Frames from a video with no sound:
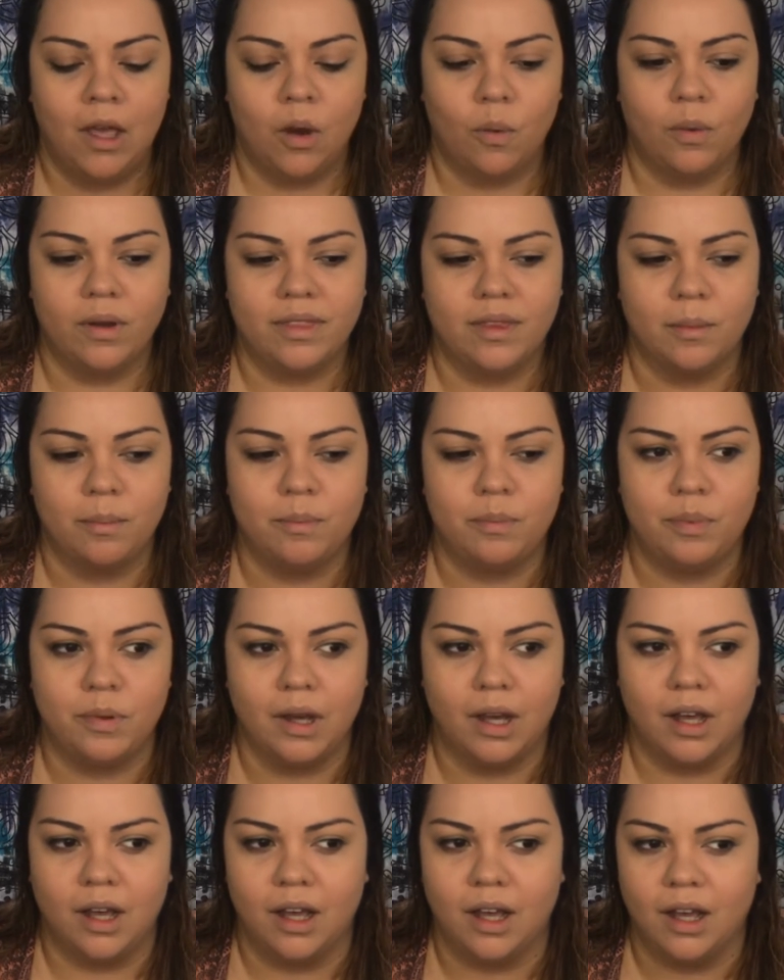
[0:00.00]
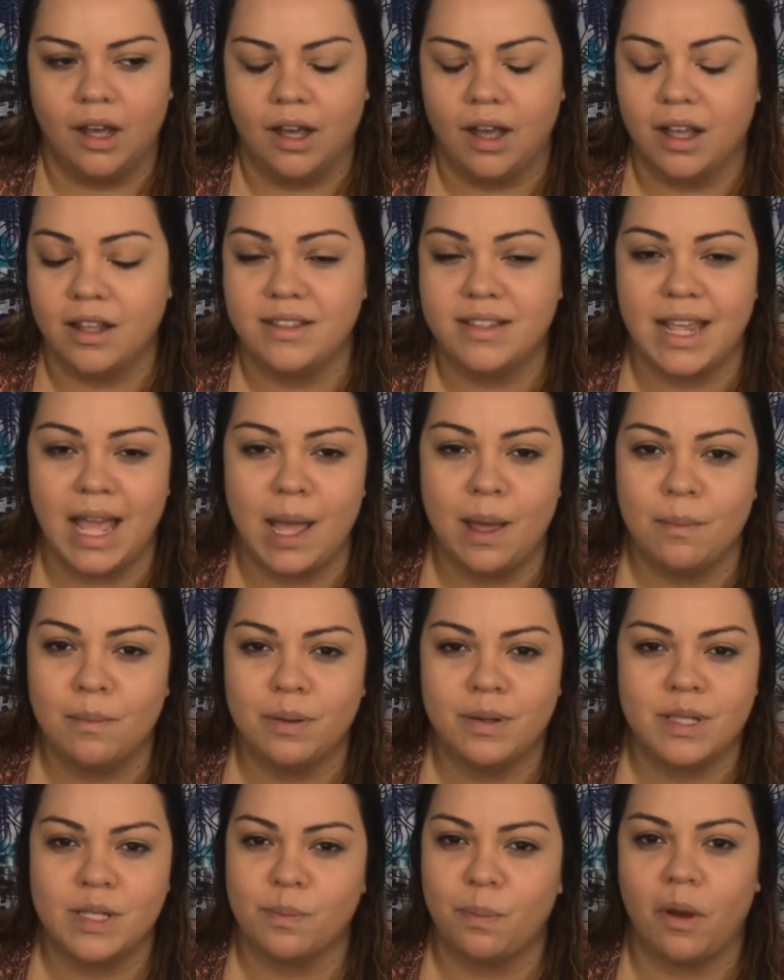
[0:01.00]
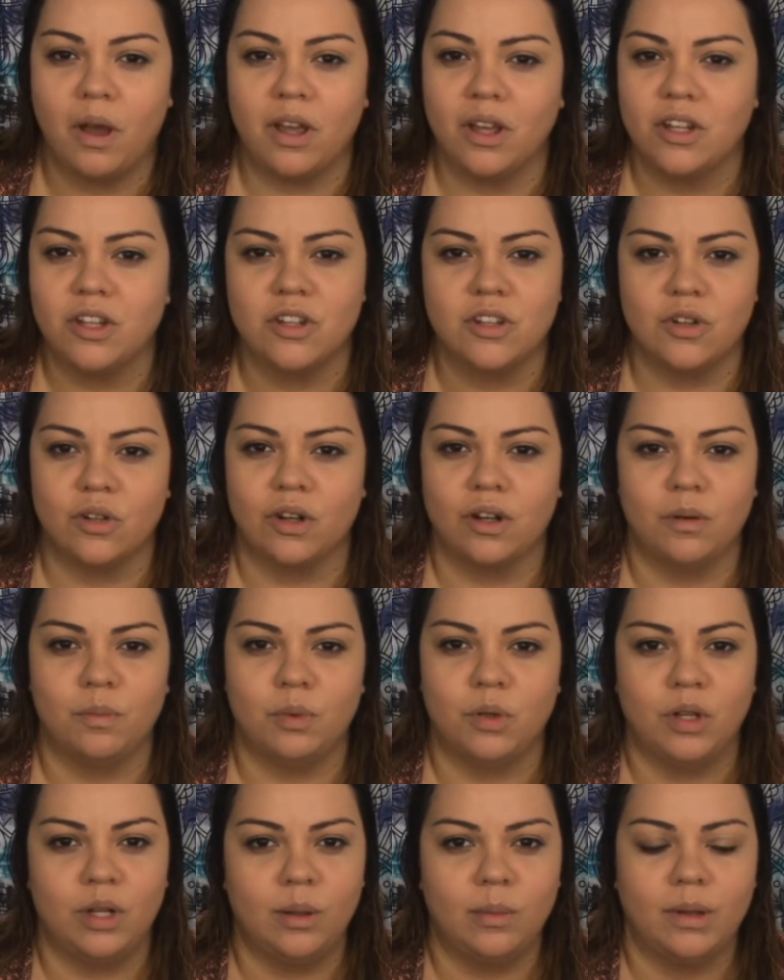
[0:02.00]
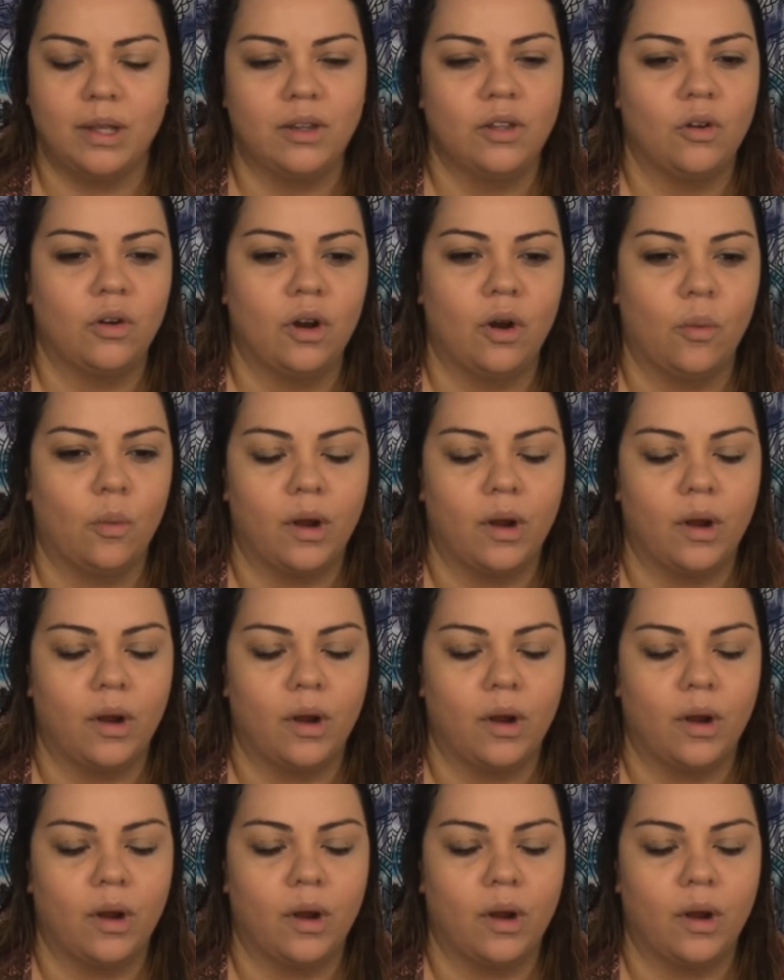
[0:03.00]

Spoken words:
With a damp sponge or a beauty blender or